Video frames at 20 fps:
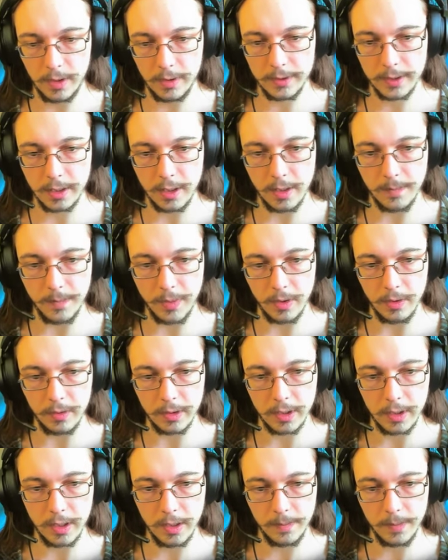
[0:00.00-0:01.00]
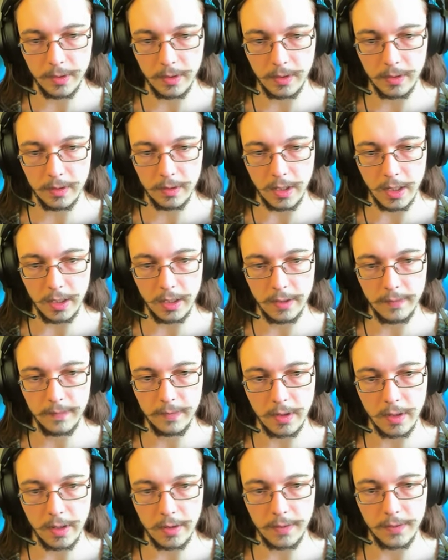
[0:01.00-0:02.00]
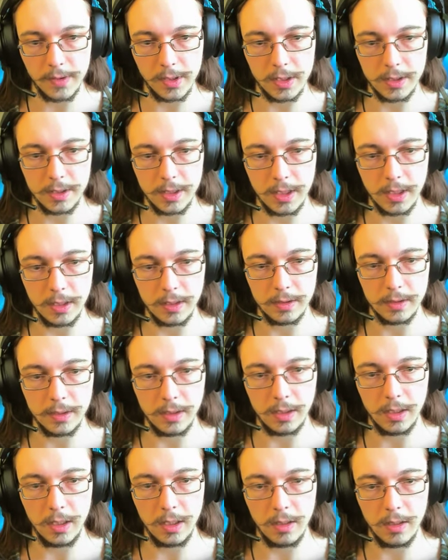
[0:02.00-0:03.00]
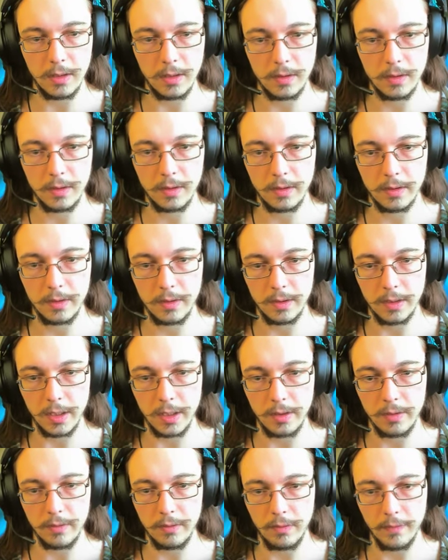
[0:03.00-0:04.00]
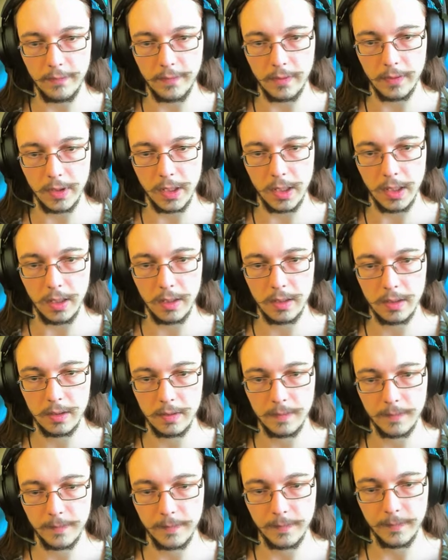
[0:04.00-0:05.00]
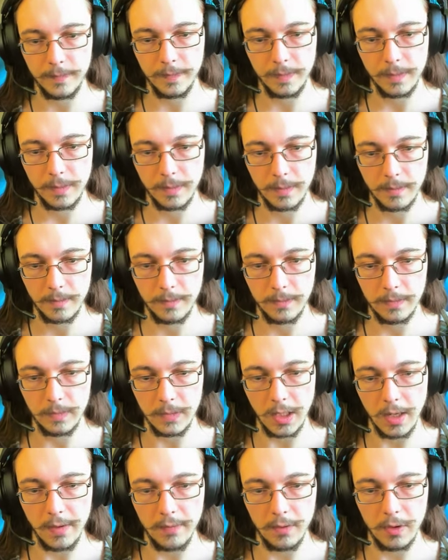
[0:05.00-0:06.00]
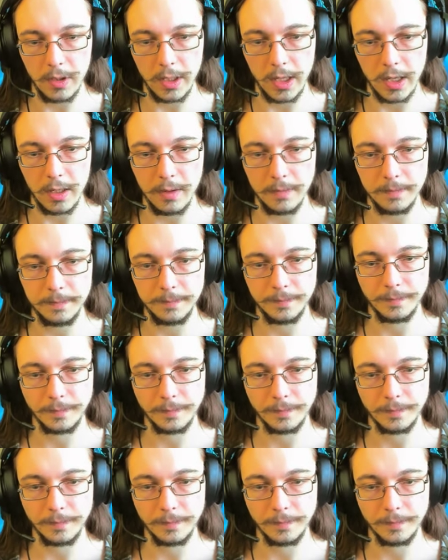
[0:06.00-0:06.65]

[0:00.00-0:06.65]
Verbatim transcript: else can I burn? Can I burn? I have a lot of these things in here that I don't know if I'll need ever again.